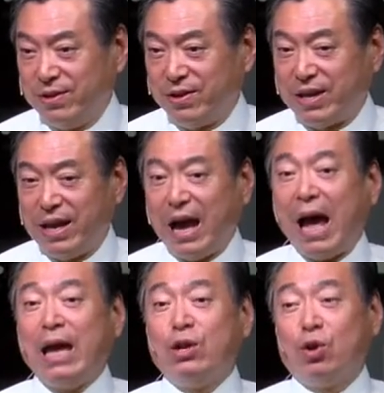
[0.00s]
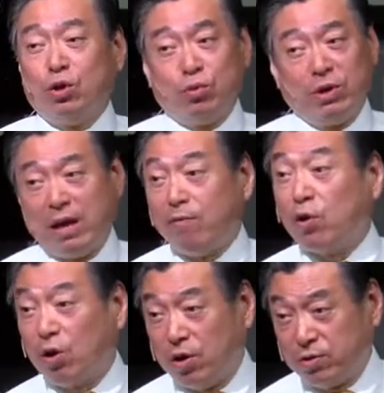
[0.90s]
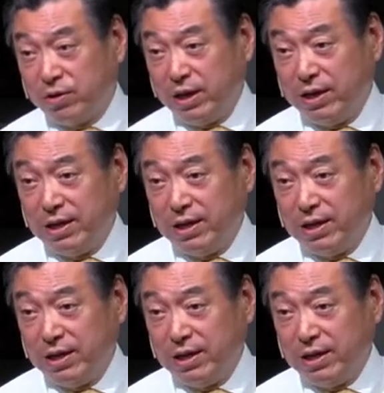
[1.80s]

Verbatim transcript: Okay, I know you will never go hungry.